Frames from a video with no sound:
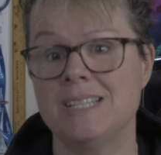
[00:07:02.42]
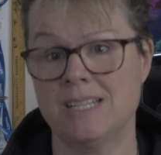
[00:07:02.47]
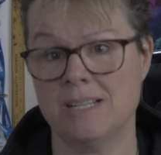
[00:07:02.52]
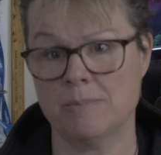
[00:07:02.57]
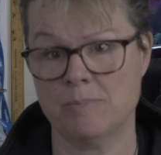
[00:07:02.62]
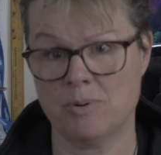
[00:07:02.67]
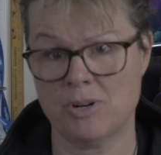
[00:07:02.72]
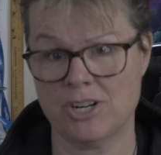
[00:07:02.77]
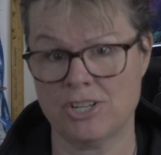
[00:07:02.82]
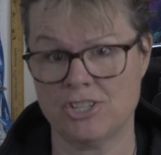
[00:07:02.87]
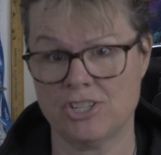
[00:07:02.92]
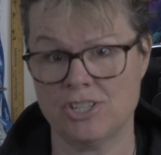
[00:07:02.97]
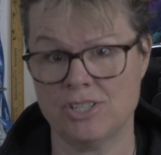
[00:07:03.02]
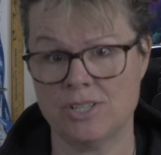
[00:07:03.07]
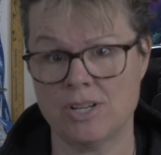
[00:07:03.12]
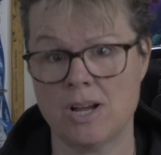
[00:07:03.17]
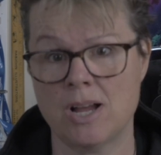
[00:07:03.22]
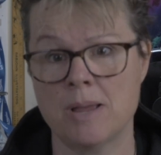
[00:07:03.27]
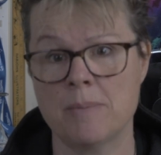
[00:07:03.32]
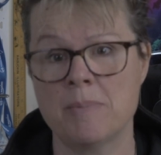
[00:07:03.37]
decompression
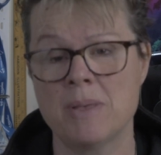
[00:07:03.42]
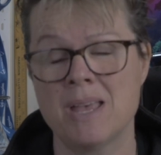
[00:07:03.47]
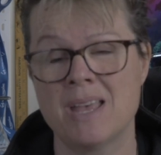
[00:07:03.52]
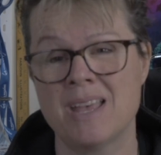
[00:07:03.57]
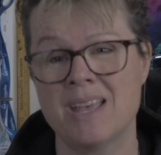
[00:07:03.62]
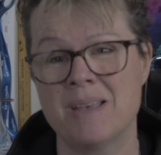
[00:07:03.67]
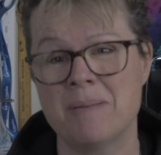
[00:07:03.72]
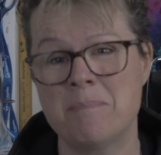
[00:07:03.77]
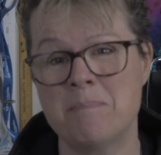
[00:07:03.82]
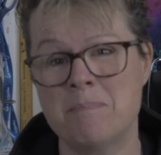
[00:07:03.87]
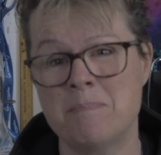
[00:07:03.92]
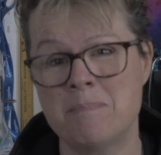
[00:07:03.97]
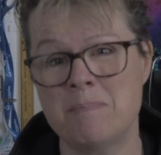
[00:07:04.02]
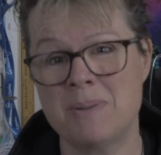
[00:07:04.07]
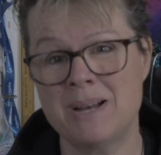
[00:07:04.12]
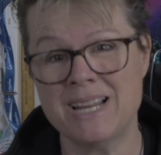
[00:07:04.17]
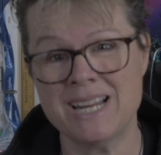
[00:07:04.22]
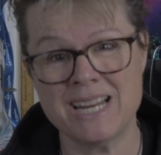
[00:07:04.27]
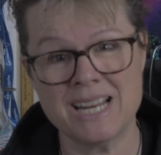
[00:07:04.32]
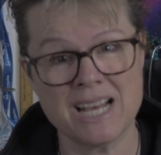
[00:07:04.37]
time,
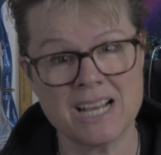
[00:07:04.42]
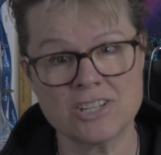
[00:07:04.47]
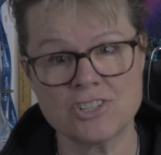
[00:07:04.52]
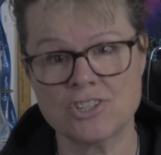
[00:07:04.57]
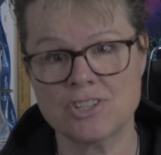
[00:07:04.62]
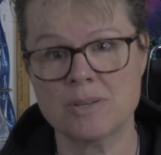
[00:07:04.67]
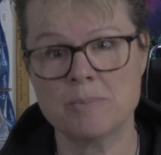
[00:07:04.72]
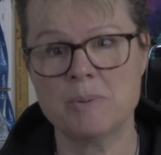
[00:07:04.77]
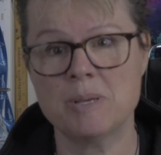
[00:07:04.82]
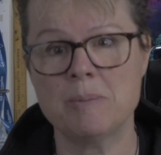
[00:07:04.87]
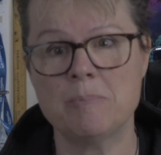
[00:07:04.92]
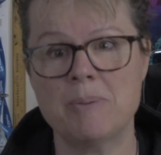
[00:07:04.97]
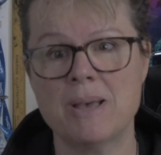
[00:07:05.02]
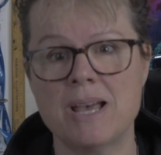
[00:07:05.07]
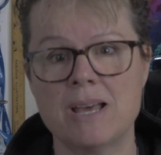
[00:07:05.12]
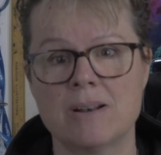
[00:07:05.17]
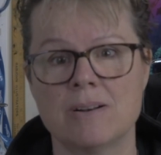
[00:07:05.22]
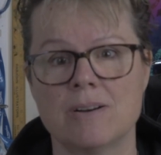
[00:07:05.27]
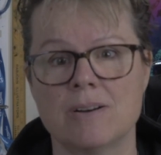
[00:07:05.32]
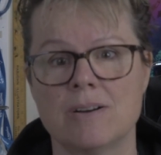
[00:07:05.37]
might actually be
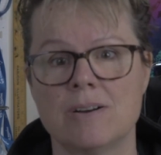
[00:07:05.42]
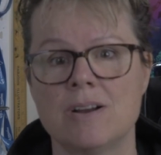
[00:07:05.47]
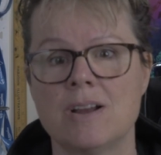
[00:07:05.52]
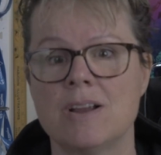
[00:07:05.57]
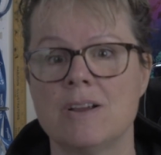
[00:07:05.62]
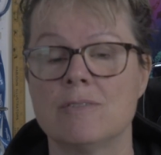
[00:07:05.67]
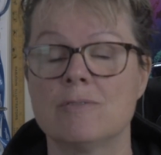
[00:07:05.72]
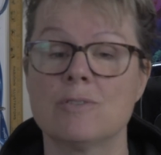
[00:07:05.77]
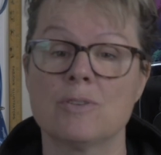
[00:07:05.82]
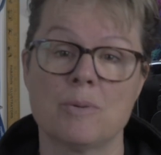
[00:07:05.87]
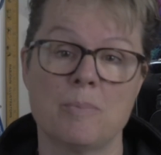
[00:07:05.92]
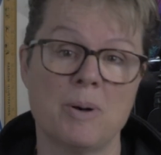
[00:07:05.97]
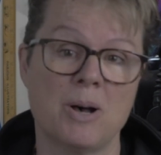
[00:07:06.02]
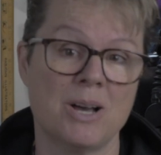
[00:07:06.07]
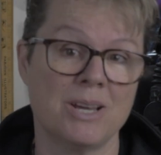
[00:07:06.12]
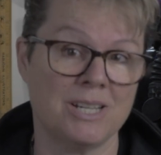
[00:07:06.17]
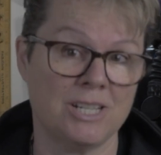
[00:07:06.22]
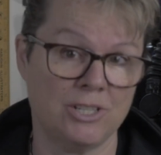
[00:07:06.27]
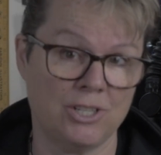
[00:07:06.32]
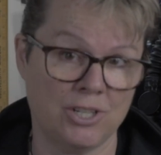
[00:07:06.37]
better for the
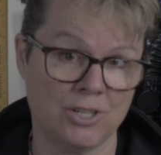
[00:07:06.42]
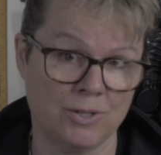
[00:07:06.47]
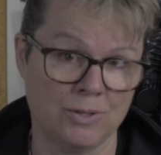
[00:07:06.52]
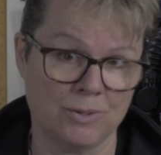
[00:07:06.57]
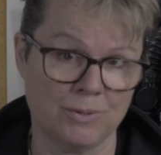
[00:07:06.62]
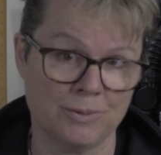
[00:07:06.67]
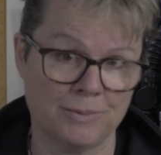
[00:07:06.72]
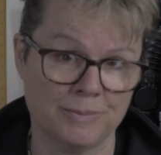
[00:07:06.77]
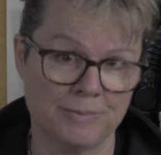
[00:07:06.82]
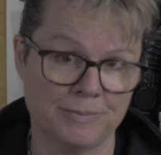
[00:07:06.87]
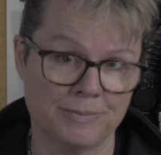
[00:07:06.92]
body too.